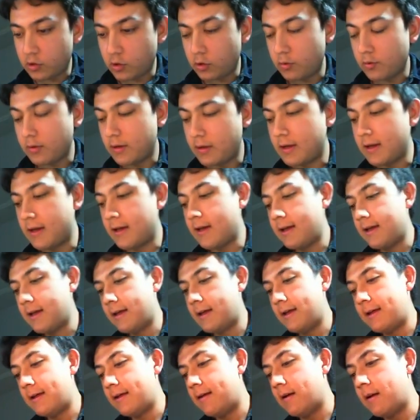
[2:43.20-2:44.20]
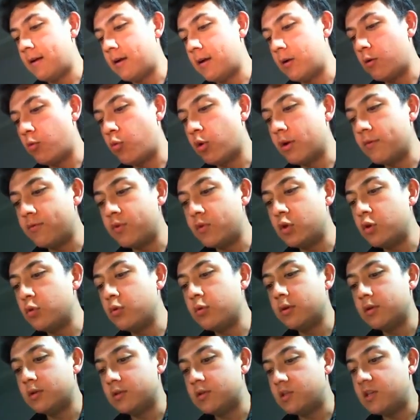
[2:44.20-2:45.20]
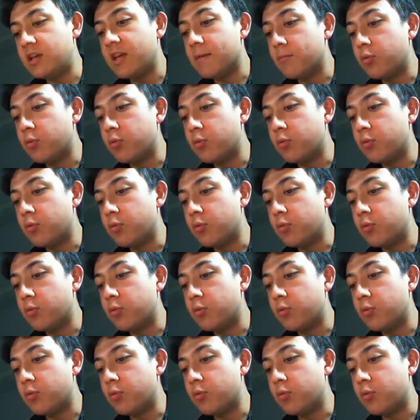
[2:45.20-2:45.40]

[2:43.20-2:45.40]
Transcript: So what if you